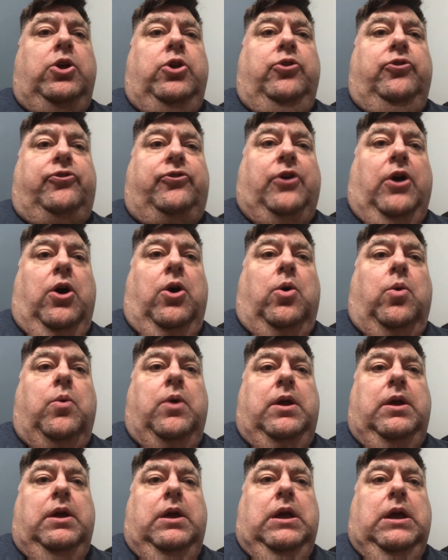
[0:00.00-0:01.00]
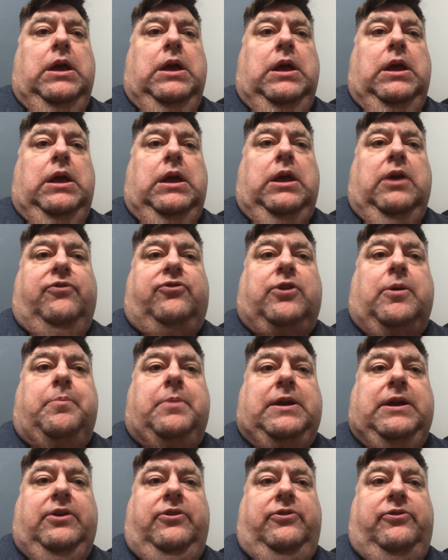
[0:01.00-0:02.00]
So, if
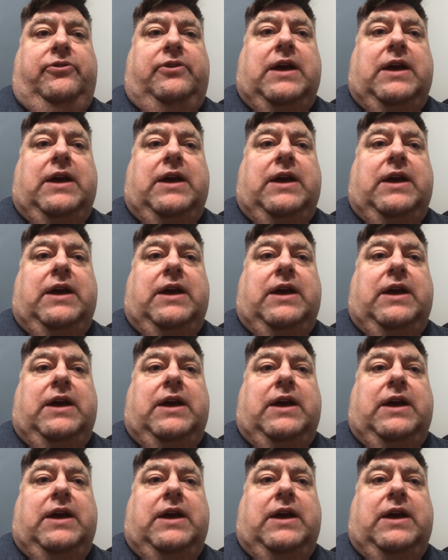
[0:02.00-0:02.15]
somebody's